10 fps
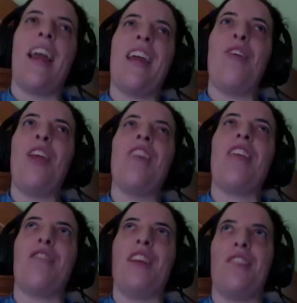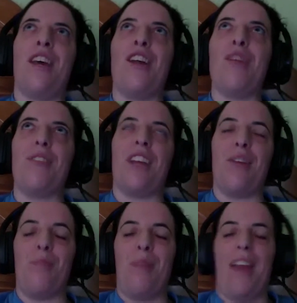you could definitely tell it was like
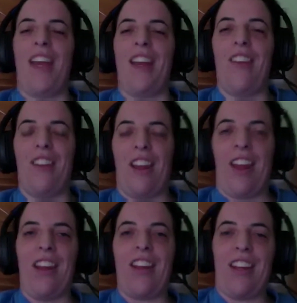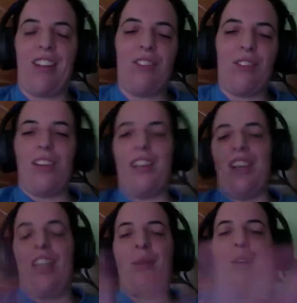made like
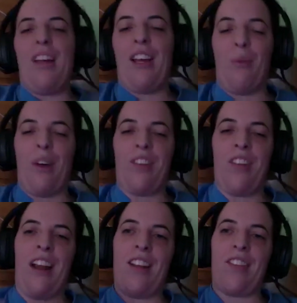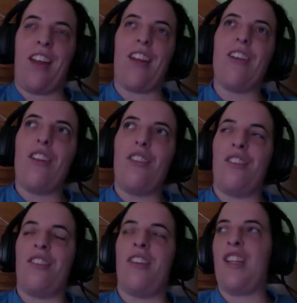it it wasn't as like
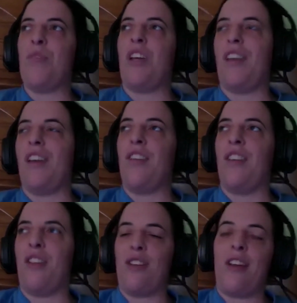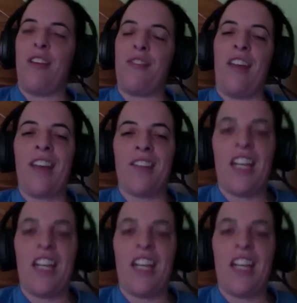today's movies, you know, the effects and